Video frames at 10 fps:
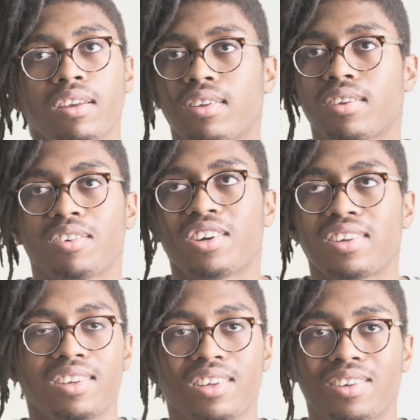It's
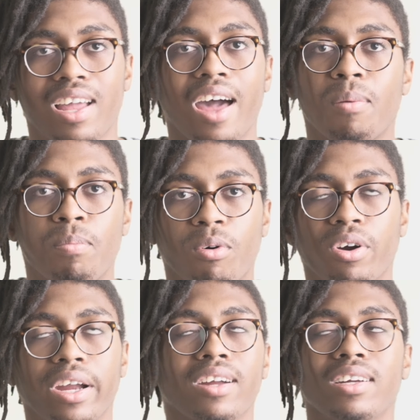just this kind of
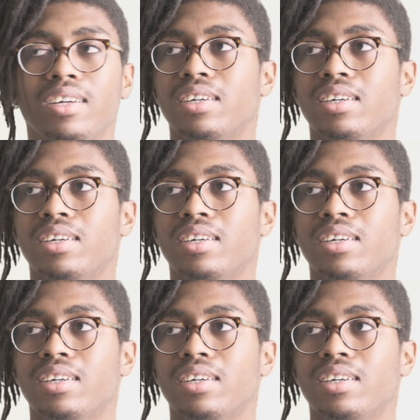boring,